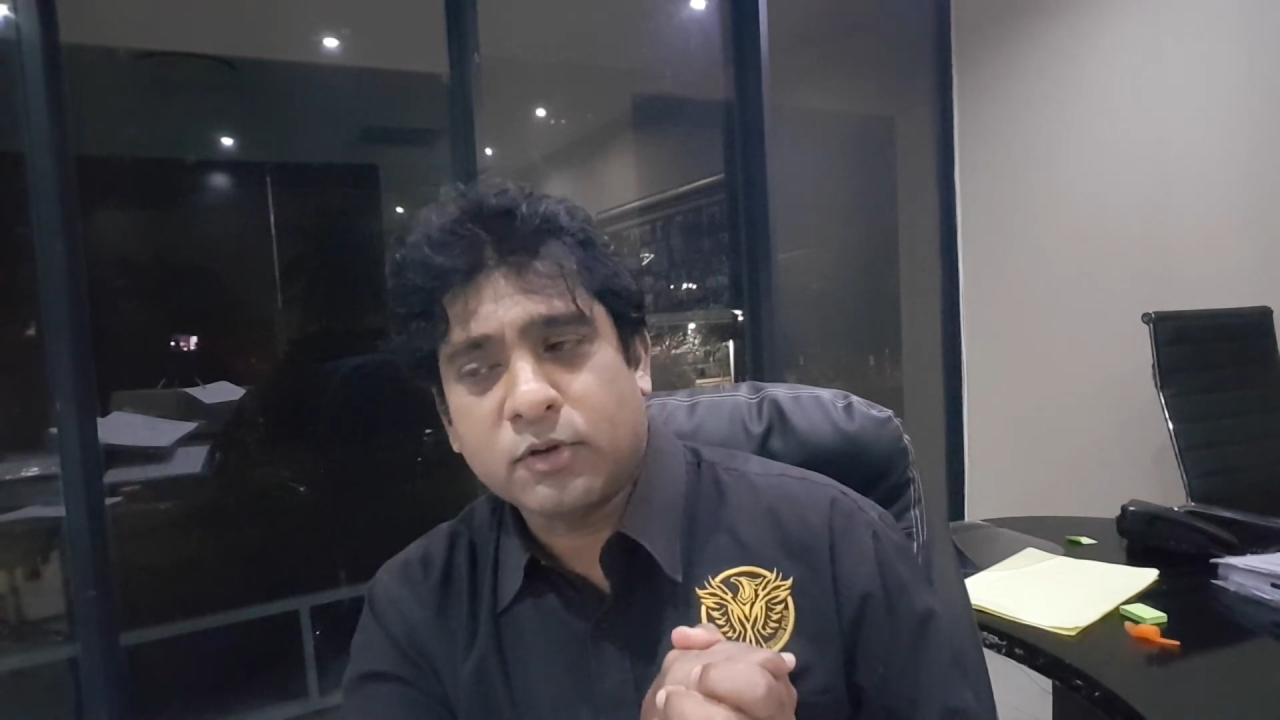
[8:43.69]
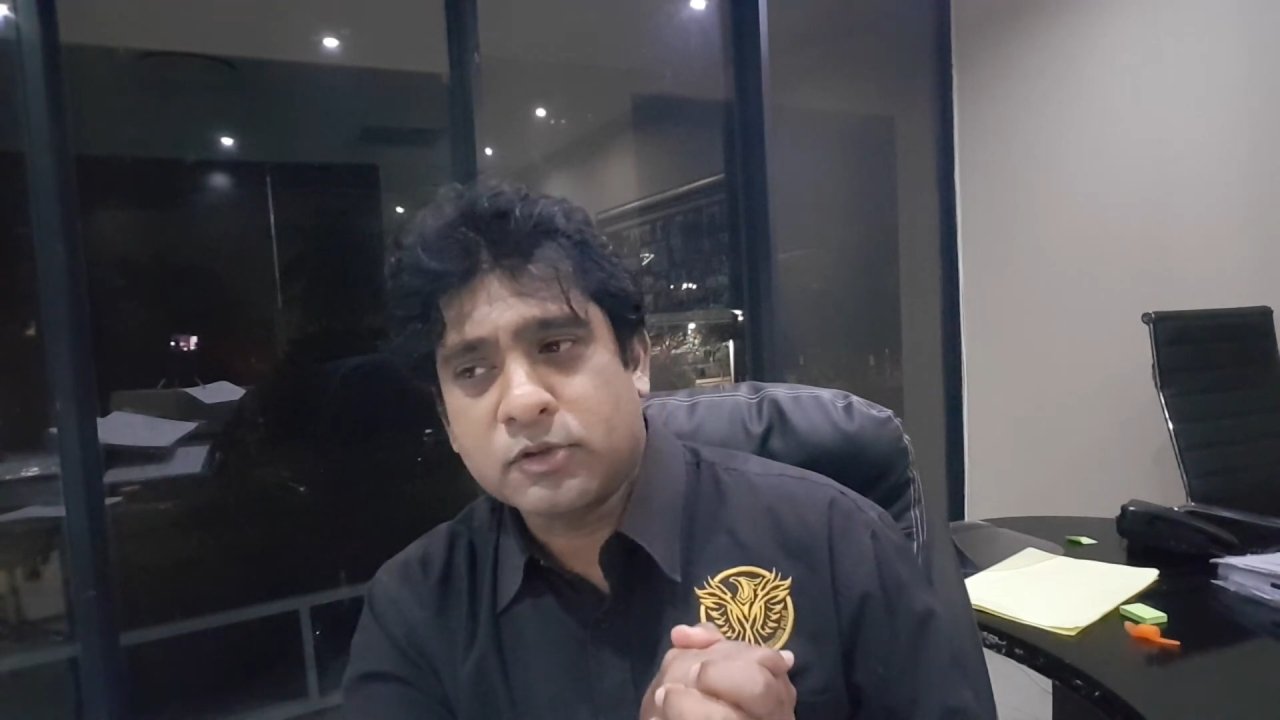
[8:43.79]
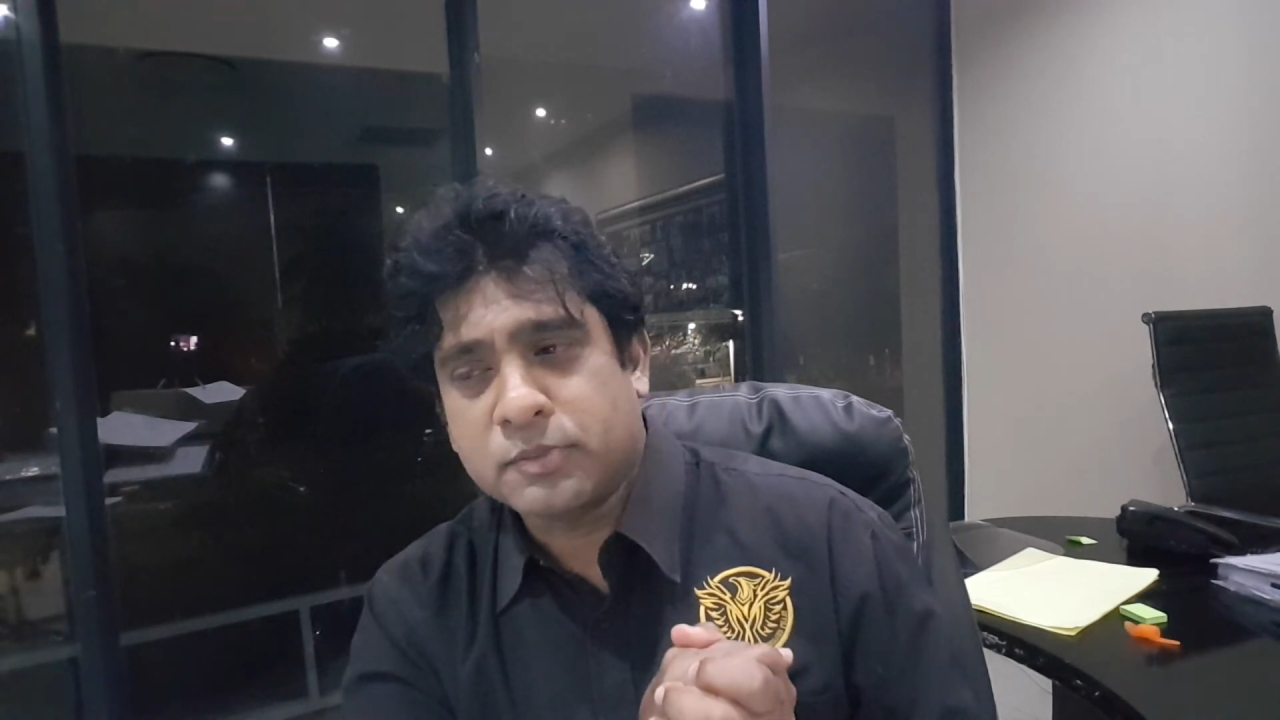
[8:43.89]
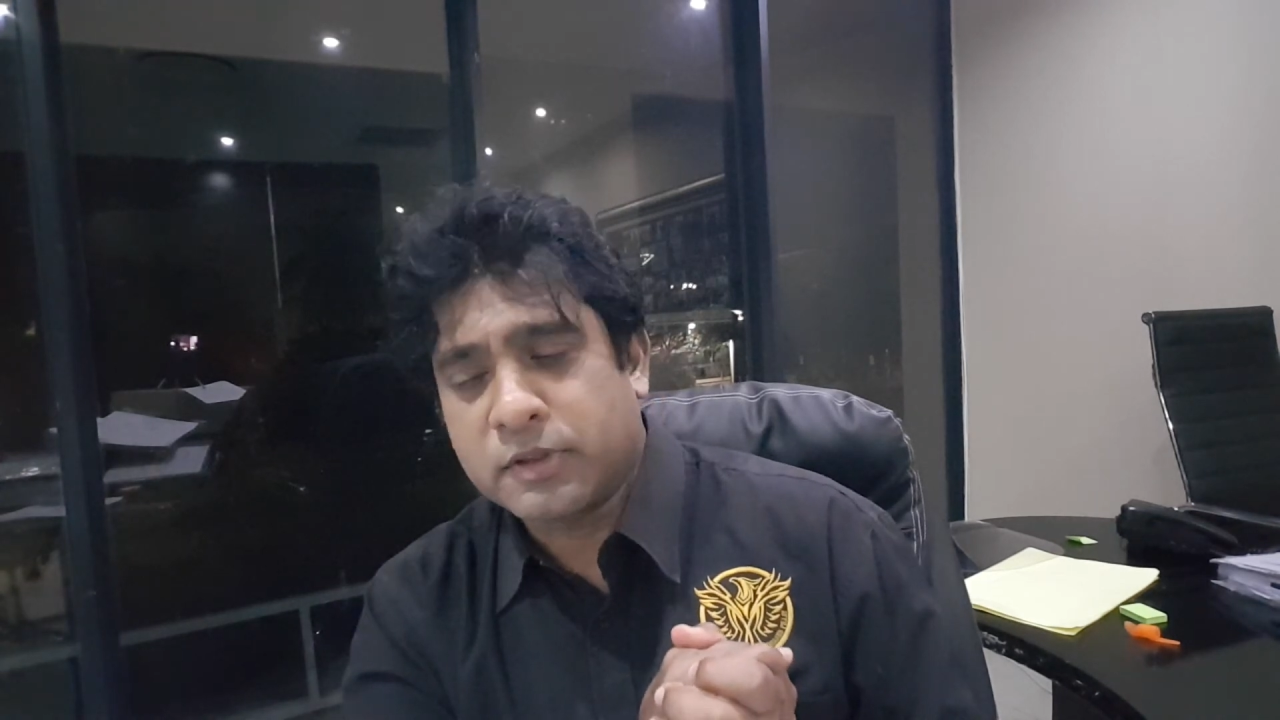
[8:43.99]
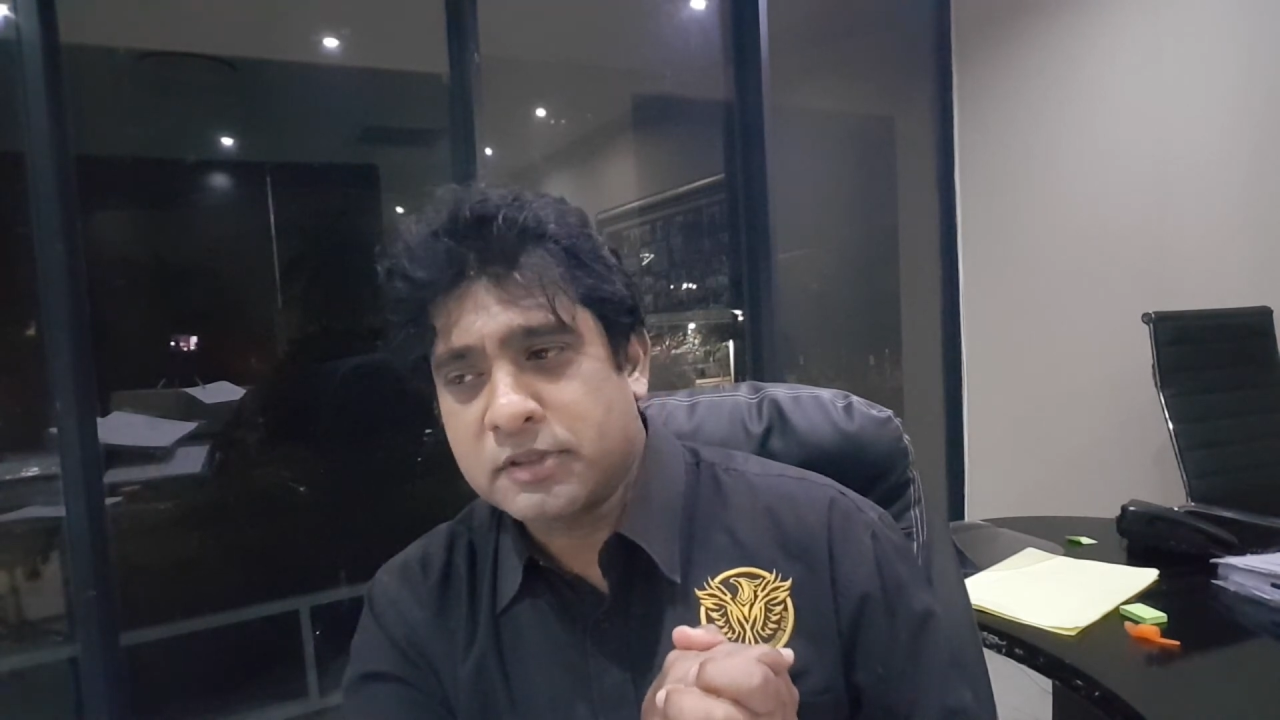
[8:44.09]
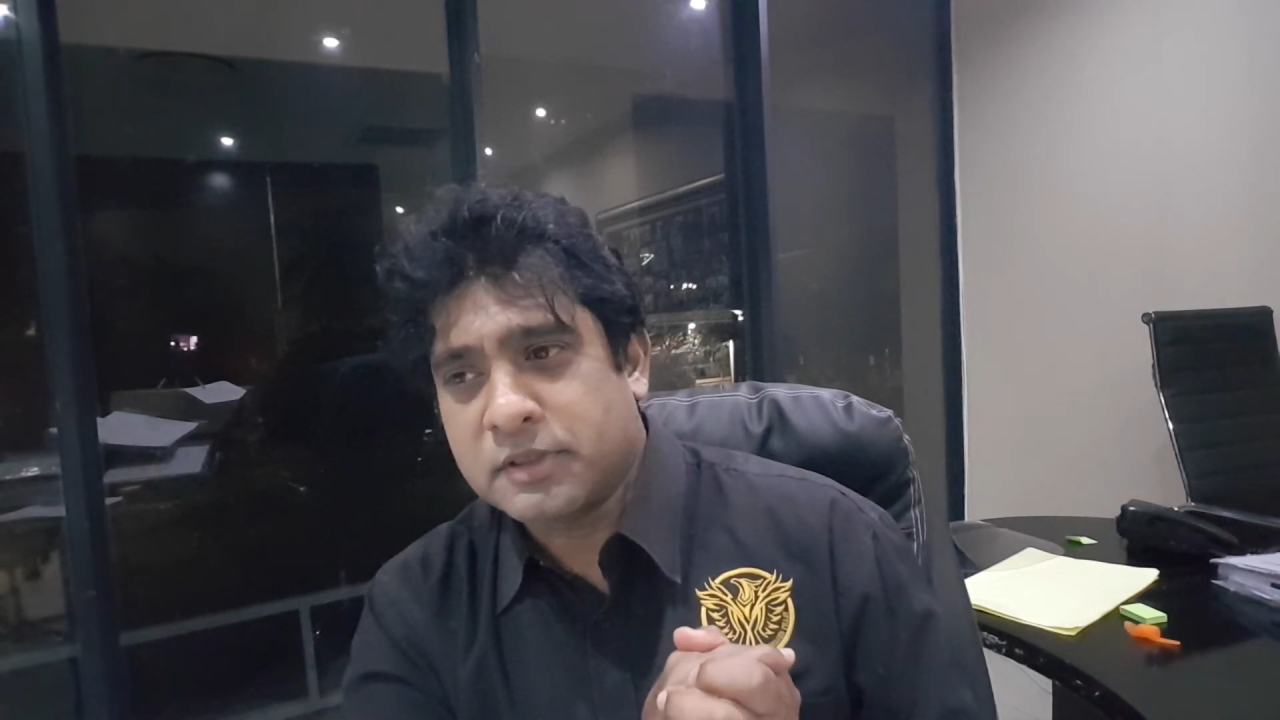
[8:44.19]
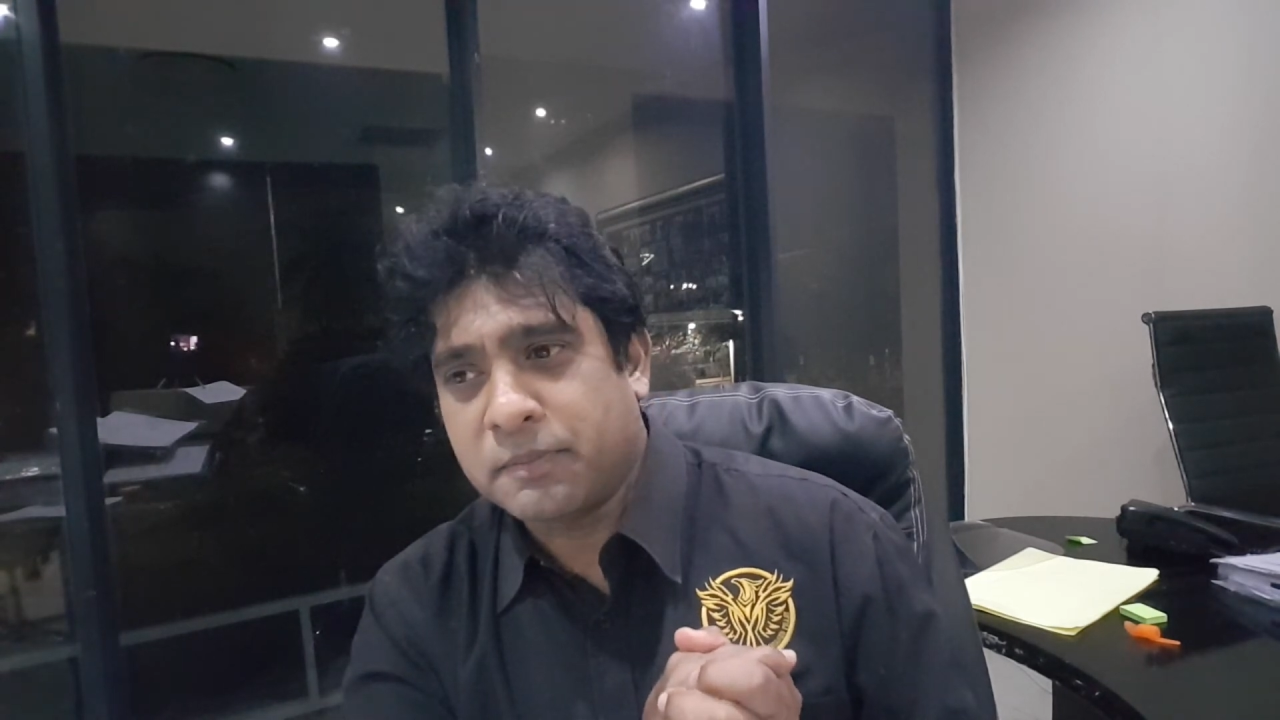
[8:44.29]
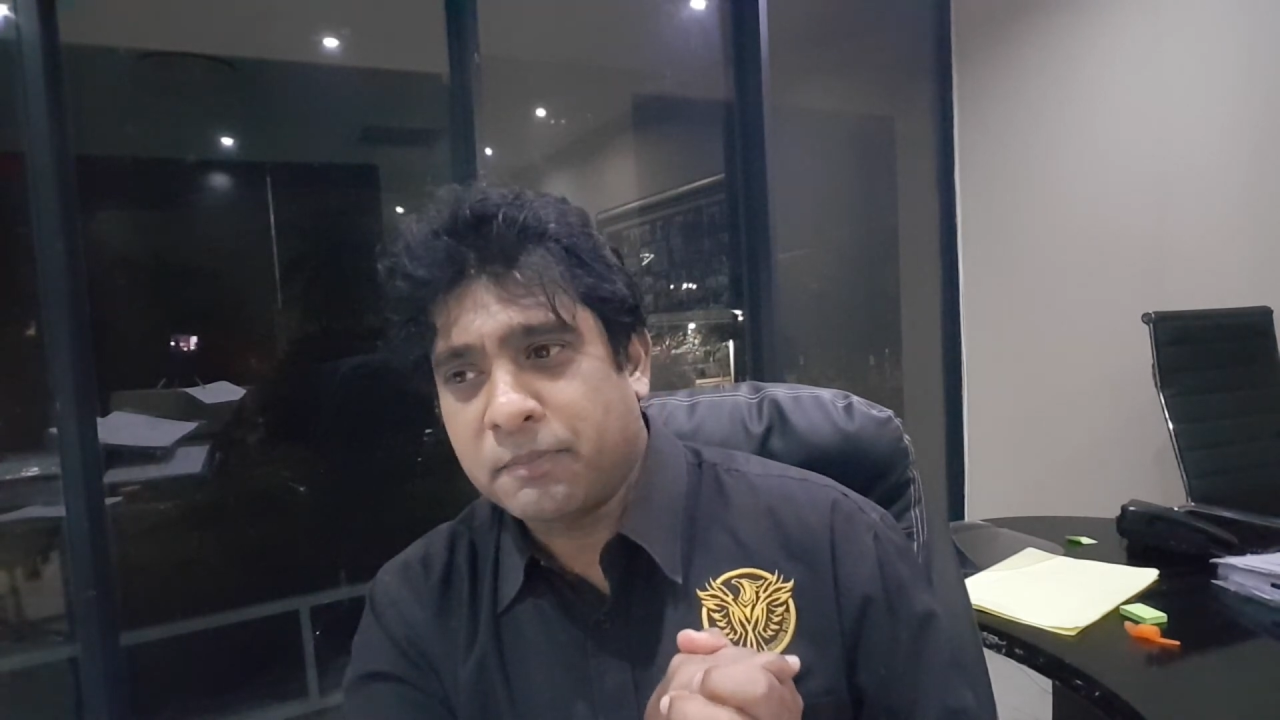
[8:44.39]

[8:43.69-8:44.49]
sponsor.